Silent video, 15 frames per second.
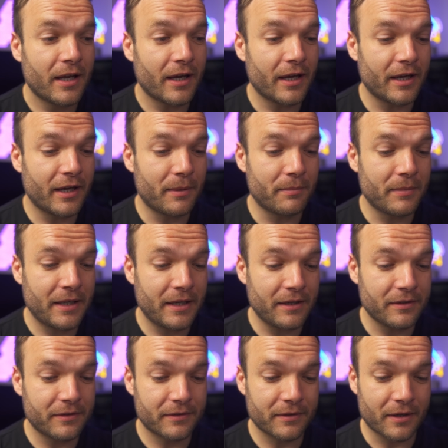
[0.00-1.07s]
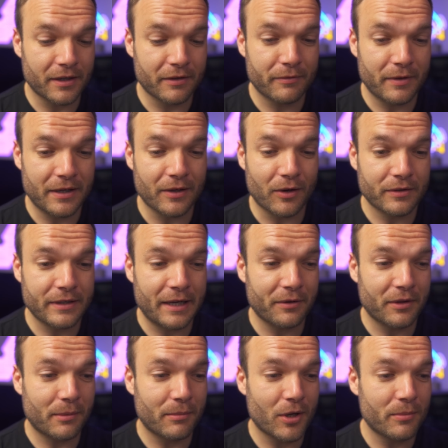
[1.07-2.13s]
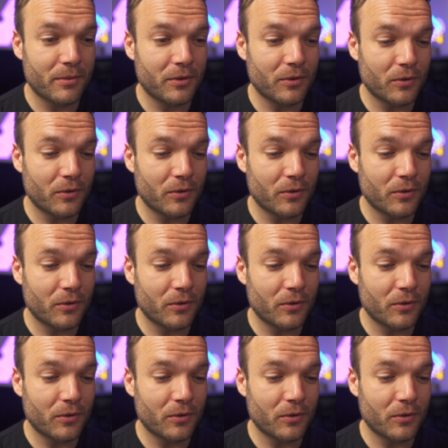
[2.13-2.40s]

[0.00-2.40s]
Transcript: um, he's kind of in lockdown at the moment